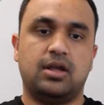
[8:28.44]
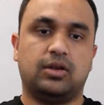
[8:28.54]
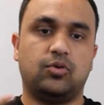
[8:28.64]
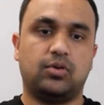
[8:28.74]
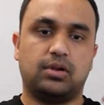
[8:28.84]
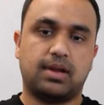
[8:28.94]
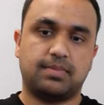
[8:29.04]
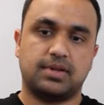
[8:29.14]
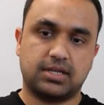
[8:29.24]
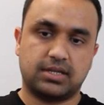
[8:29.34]
Google My
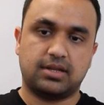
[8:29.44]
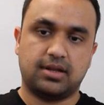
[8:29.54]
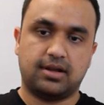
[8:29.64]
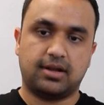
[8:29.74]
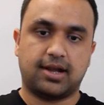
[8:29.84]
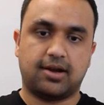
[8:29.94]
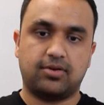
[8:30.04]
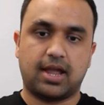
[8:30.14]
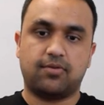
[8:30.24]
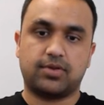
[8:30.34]
Business
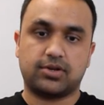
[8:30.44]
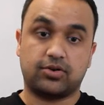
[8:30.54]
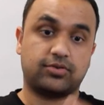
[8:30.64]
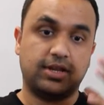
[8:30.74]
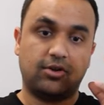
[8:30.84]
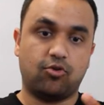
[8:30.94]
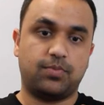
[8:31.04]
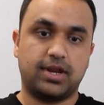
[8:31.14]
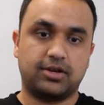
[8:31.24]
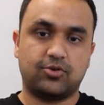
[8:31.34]
account. I was not really
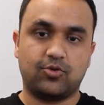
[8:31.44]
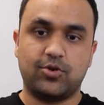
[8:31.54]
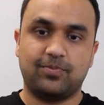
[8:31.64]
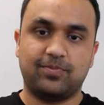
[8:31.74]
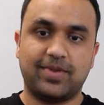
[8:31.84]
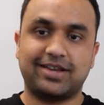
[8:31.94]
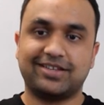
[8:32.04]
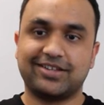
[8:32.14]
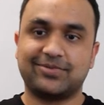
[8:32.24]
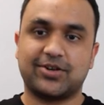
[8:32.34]
hoping to make
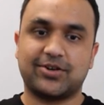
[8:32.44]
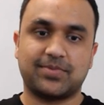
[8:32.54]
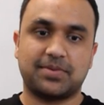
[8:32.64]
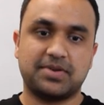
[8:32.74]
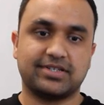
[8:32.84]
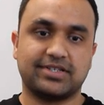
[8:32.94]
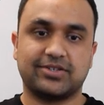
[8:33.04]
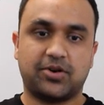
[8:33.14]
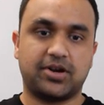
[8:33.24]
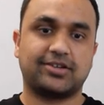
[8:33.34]
this, because my business is
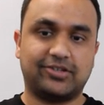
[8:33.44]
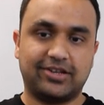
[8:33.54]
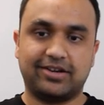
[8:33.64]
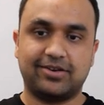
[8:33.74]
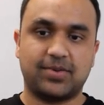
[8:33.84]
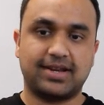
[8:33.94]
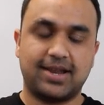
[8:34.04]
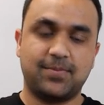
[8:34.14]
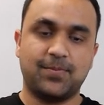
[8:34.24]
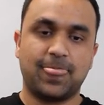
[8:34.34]
not actually under my
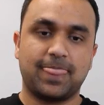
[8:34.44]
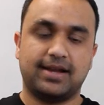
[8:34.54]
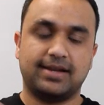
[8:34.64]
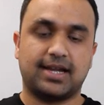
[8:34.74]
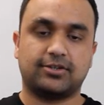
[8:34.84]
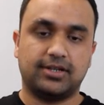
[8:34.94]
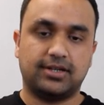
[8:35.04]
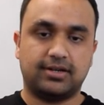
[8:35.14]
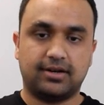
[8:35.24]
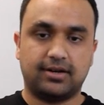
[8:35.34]
name. It's actually
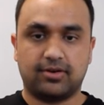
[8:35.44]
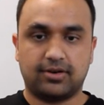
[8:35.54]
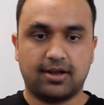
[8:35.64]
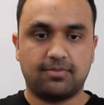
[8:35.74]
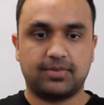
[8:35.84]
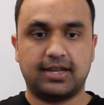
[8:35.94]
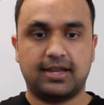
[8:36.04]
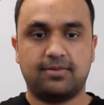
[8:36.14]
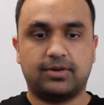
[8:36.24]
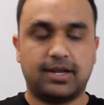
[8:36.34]
under our company
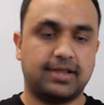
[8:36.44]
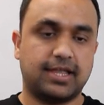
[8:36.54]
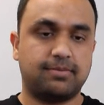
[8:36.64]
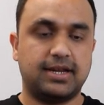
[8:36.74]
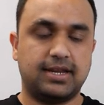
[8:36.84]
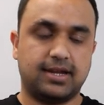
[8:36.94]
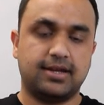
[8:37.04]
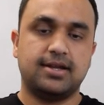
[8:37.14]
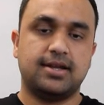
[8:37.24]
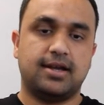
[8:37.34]
name, Table 9 Media.
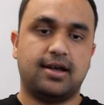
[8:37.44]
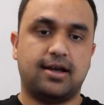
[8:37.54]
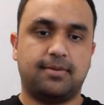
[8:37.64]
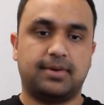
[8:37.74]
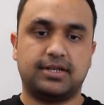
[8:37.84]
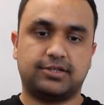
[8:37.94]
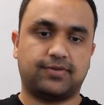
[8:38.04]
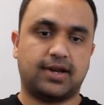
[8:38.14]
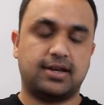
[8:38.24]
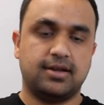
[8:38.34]
But that's
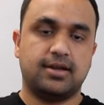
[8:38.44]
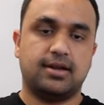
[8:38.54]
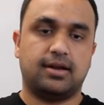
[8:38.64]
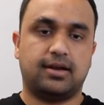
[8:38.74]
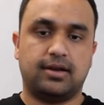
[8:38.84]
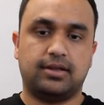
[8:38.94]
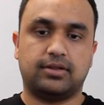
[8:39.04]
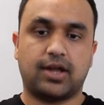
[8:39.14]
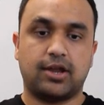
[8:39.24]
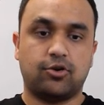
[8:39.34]
fine.
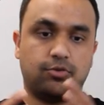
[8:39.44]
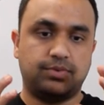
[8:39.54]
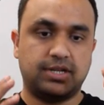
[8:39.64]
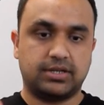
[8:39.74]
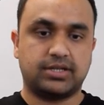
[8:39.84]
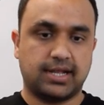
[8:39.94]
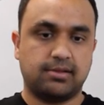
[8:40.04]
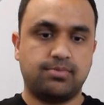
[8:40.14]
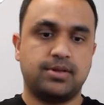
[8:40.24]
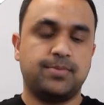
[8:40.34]
So I hope this
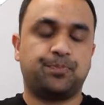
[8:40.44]
helps.